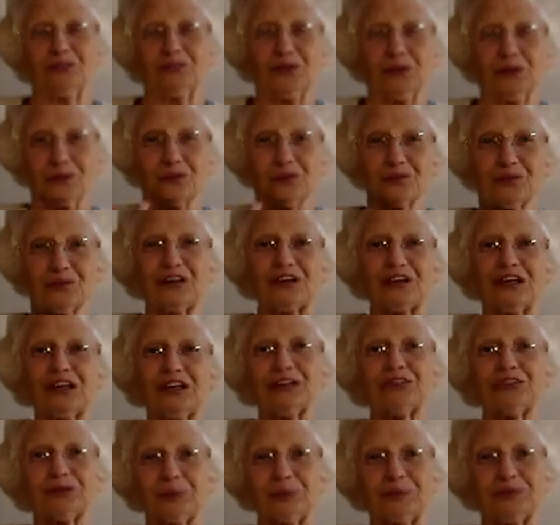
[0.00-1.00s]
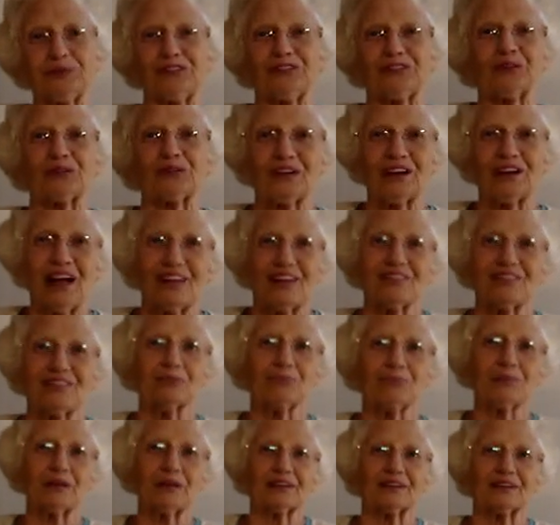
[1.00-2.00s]
was free to be together,
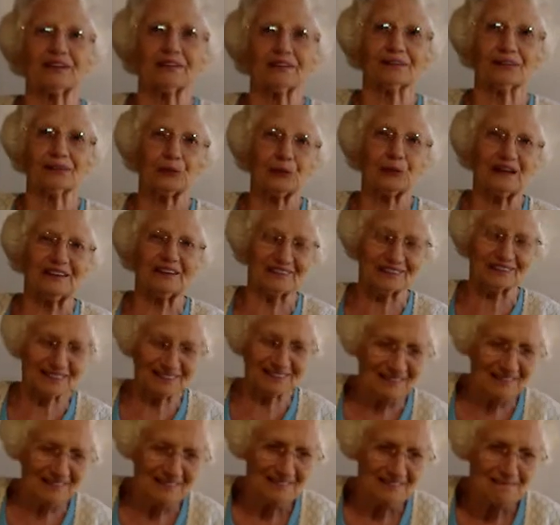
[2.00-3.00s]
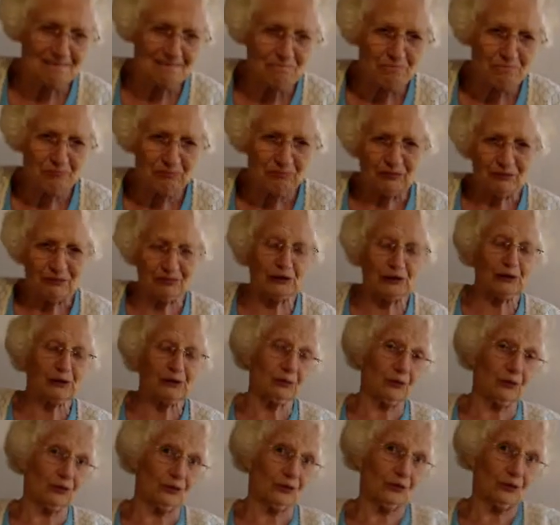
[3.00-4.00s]
black and white, which
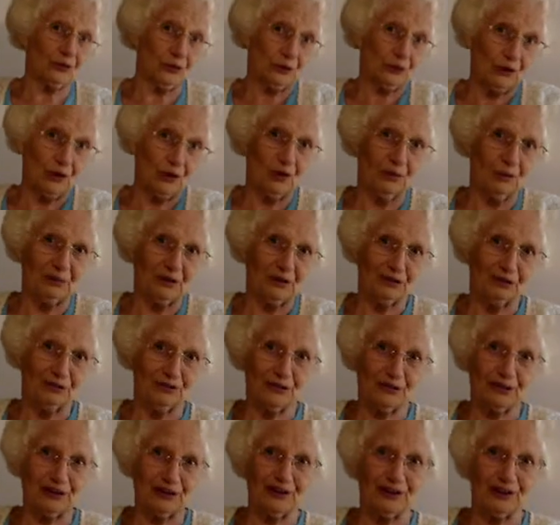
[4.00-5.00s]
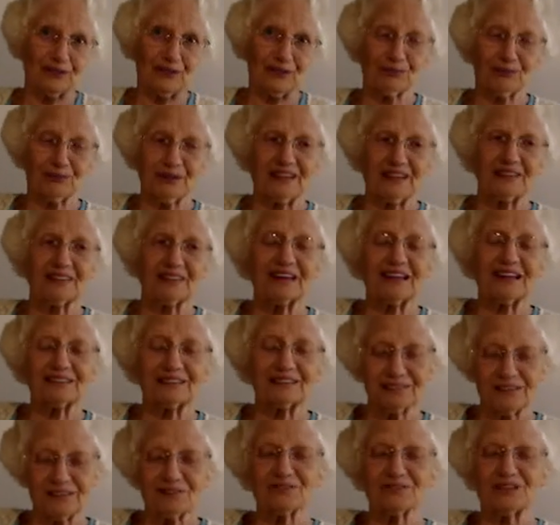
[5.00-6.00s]
was so normal for us. But
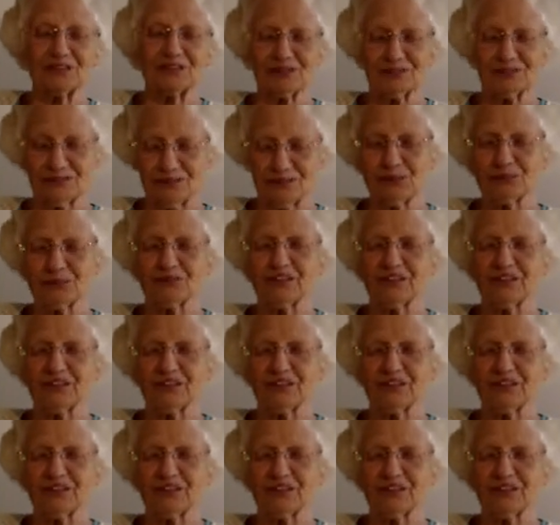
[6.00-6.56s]
then from